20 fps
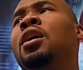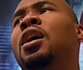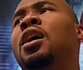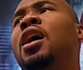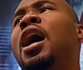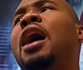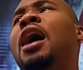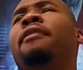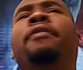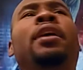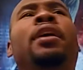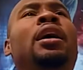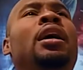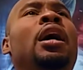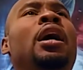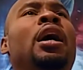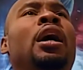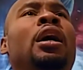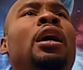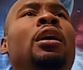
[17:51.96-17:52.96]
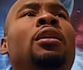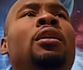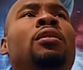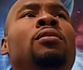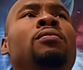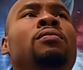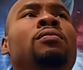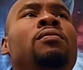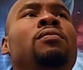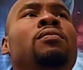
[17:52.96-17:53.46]
having
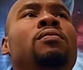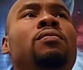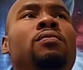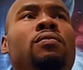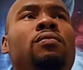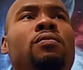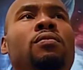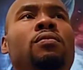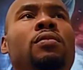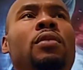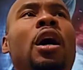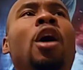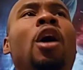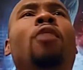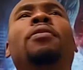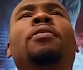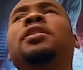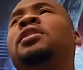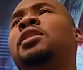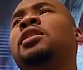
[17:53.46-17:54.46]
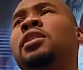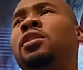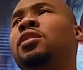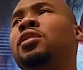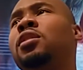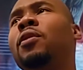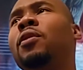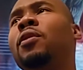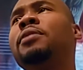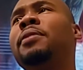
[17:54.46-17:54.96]
I hope this isn't
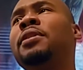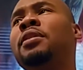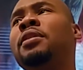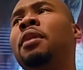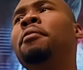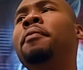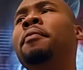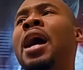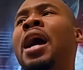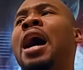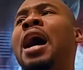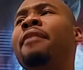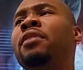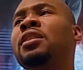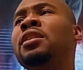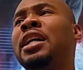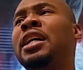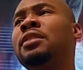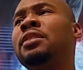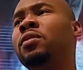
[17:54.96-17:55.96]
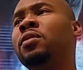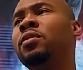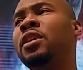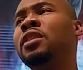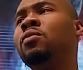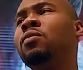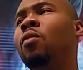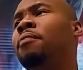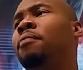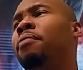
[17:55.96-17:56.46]
too explicit. I remember having sex with this
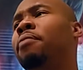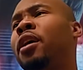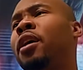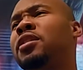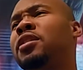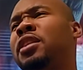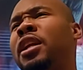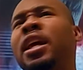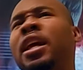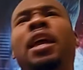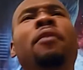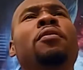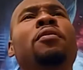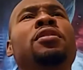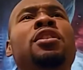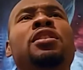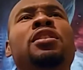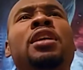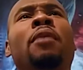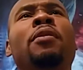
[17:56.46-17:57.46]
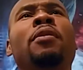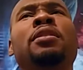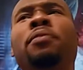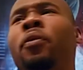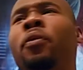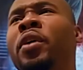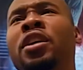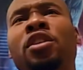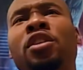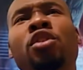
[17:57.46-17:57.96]
one person, and he was just like, "Whisper,
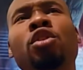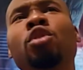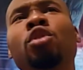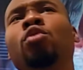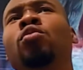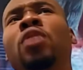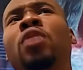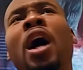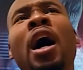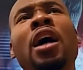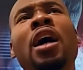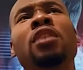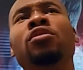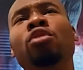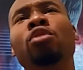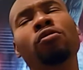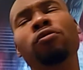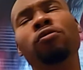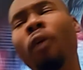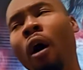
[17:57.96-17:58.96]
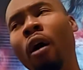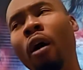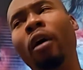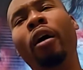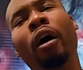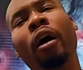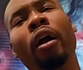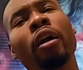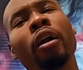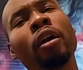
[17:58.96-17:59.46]
we just two guys just
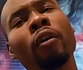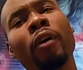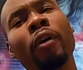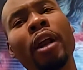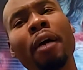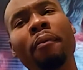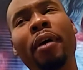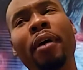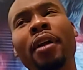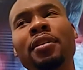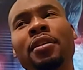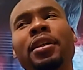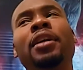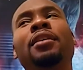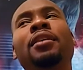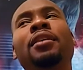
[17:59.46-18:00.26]
fucking." You know what I mean? It's like,